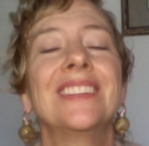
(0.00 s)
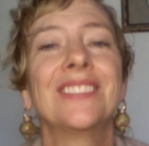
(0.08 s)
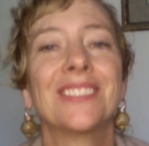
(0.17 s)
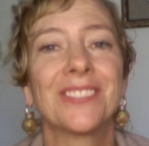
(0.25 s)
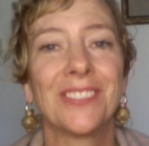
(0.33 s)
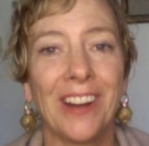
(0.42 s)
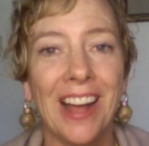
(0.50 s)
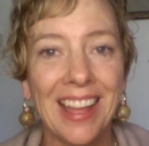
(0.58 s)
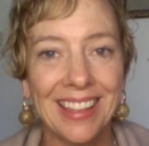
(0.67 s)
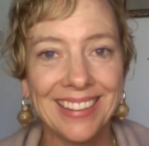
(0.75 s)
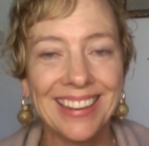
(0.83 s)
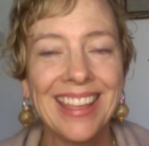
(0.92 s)

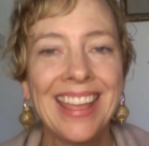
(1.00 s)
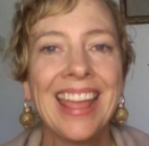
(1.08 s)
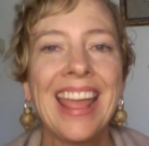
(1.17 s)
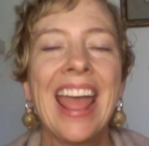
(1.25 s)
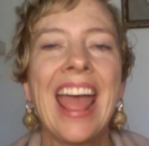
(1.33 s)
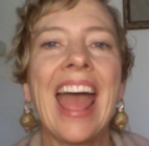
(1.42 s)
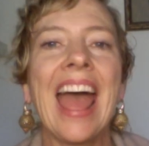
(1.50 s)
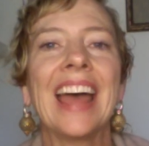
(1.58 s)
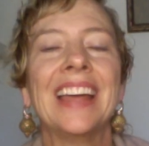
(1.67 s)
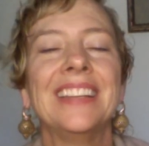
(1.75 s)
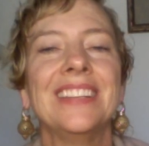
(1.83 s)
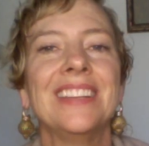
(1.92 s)
run
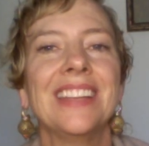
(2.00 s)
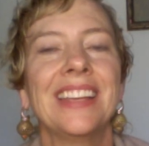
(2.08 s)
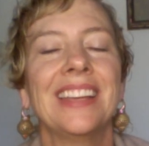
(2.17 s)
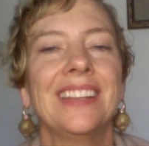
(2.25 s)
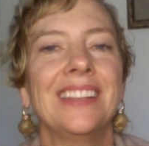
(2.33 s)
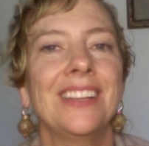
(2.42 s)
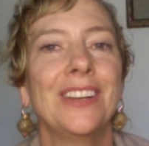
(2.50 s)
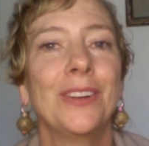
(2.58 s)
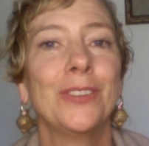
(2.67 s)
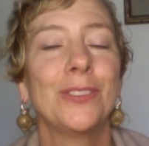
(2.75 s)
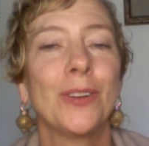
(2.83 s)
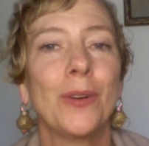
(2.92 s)
and it you
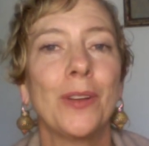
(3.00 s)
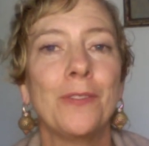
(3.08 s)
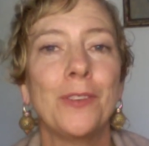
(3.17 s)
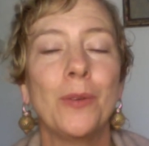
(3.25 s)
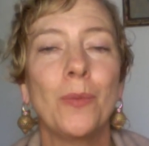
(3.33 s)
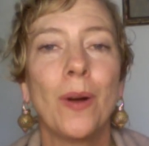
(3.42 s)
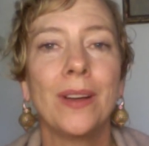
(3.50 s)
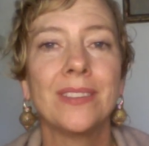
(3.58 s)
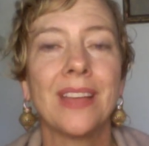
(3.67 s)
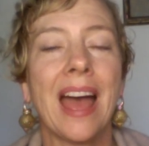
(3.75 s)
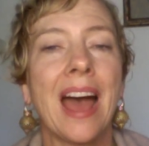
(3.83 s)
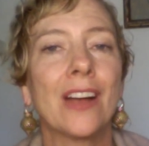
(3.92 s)
know so if you want
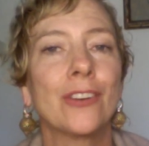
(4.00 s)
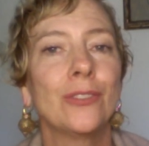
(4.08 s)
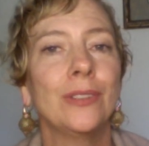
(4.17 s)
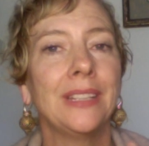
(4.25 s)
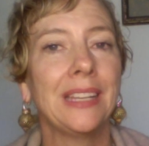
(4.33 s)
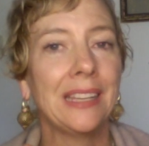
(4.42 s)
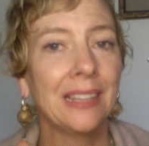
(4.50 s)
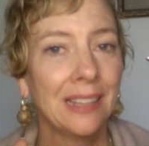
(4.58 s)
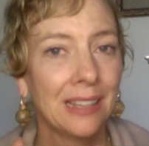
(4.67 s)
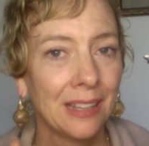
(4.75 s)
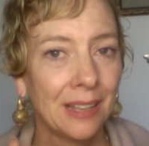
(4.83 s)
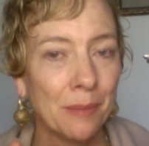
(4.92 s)
to actually
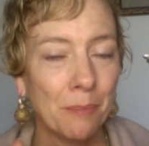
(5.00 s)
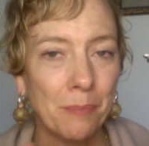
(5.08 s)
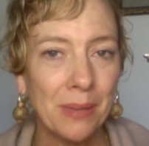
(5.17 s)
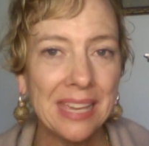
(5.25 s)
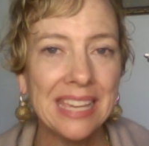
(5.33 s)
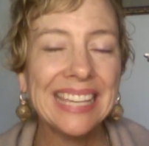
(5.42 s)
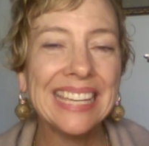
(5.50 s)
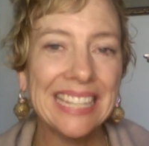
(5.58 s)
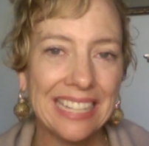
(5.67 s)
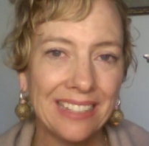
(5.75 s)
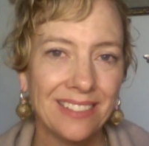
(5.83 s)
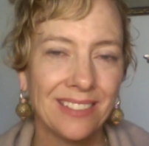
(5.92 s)
be
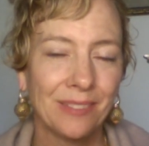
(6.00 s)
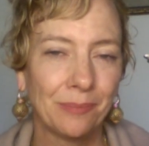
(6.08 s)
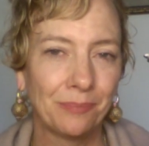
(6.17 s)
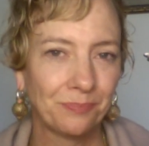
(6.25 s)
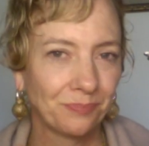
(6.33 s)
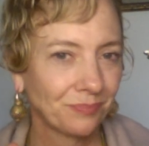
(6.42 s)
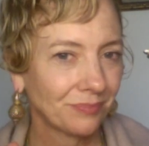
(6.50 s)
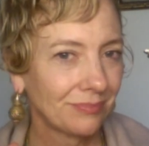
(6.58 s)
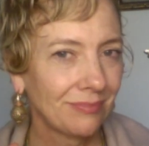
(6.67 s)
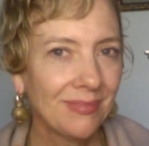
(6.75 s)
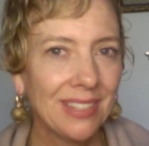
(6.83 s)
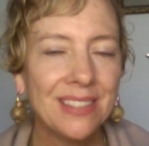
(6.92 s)
in it
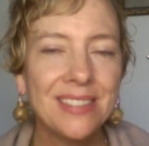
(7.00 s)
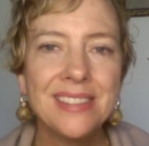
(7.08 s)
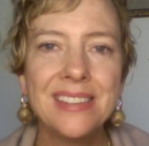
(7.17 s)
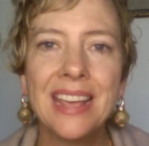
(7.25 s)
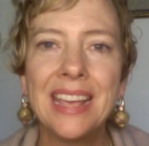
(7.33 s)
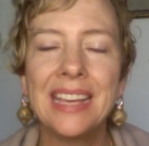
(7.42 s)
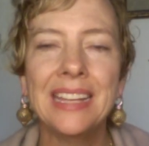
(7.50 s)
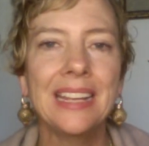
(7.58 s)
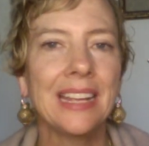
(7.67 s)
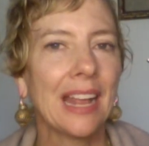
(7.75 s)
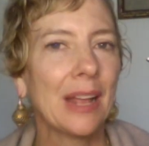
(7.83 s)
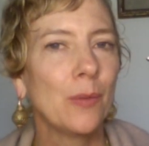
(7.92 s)
stay in
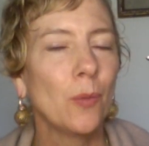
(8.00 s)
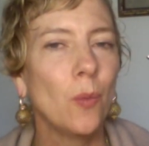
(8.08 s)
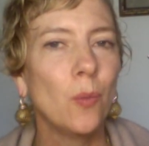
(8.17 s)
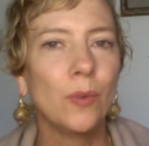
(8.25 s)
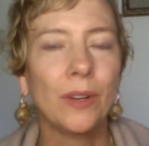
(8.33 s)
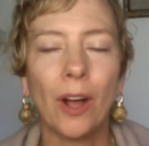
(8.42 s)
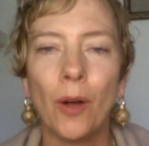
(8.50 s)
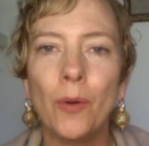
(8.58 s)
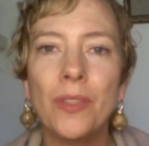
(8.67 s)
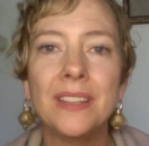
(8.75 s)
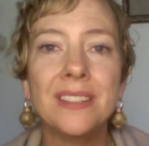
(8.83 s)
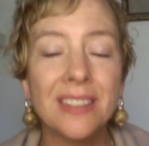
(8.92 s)
it and go
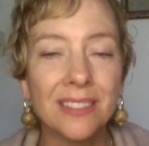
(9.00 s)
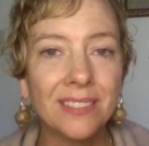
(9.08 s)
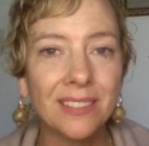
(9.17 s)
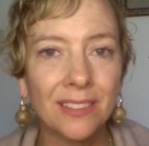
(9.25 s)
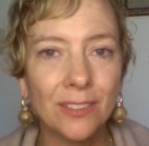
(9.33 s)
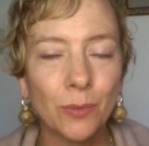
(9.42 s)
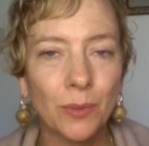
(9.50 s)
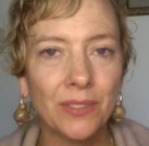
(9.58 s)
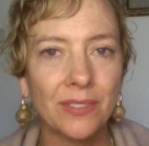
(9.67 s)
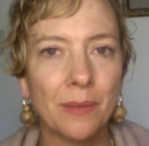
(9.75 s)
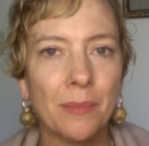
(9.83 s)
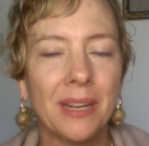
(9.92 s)
the distance with
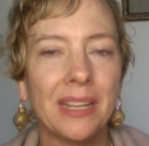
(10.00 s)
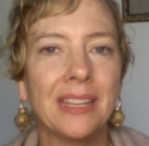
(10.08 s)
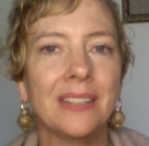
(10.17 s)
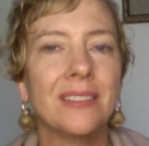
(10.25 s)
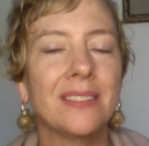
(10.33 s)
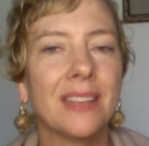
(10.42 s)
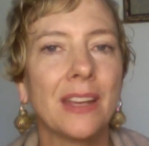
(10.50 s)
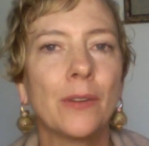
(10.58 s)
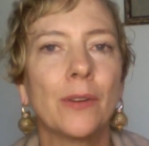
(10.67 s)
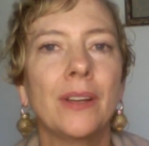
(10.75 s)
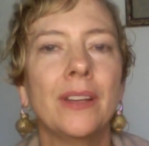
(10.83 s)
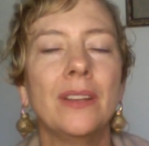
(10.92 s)
somebody in
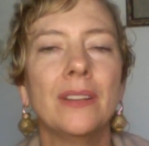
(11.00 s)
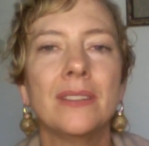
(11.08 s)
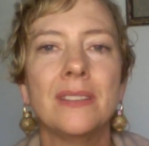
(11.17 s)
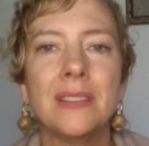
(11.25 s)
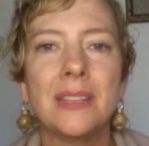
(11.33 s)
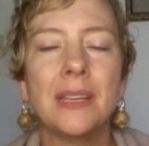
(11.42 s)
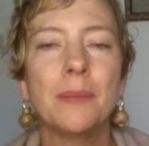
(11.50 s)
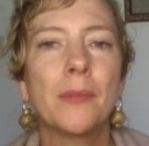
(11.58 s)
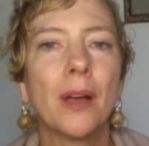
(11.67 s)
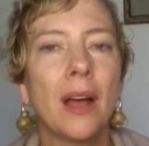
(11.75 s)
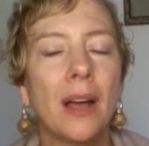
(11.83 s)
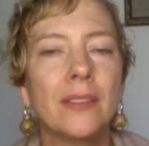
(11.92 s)
sacred, deep,
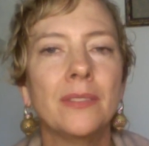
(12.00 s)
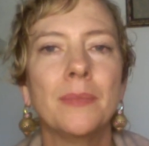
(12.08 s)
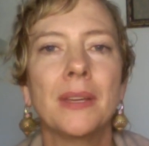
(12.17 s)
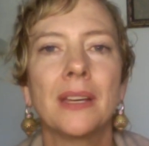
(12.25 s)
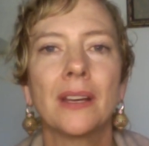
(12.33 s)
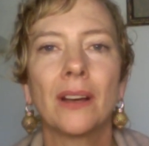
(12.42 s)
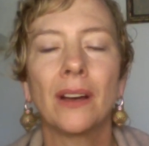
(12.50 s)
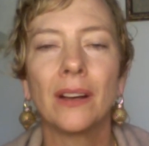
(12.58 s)
cosmic,